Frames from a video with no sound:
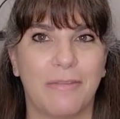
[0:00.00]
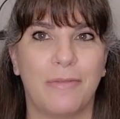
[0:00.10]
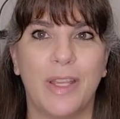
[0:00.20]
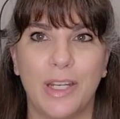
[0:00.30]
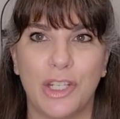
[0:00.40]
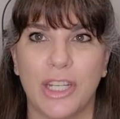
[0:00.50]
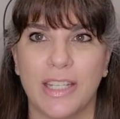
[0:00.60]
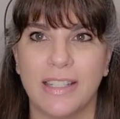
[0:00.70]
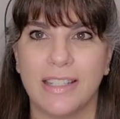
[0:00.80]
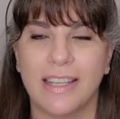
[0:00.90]

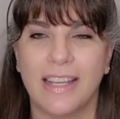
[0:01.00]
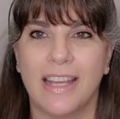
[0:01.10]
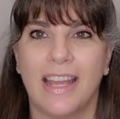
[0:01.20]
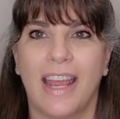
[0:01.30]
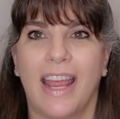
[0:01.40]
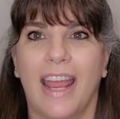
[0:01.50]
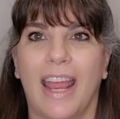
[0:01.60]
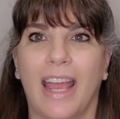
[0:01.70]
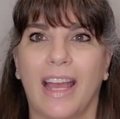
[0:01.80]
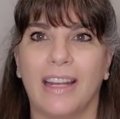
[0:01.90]
finishes,
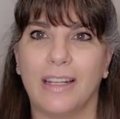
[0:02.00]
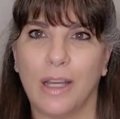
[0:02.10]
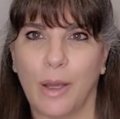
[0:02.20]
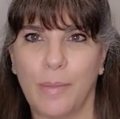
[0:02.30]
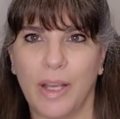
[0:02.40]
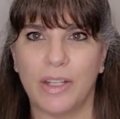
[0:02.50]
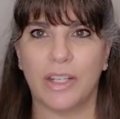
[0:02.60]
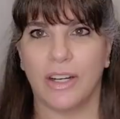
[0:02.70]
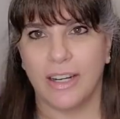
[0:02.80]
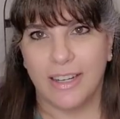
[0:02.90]
and I'm not
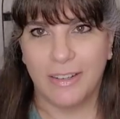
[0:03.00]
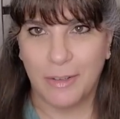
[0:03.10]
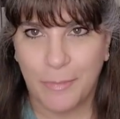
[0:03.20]
sure,